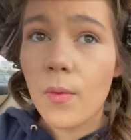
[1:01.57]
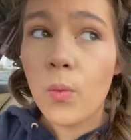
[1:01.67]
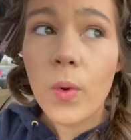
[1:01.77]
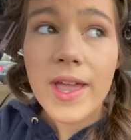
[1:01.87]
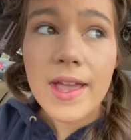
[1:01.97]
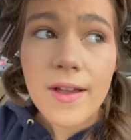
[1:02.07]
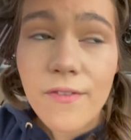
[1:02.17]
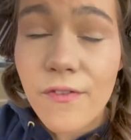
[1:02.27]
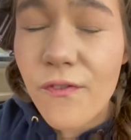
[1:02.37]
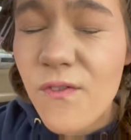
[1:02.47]
We
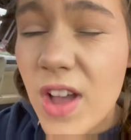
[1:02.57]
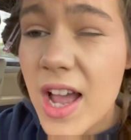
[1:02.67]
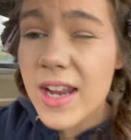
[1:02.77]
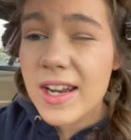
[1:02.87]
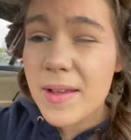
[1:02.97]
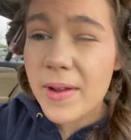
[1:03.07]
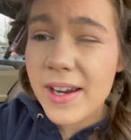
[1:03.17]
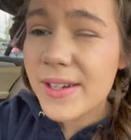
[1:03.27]
finally made it to a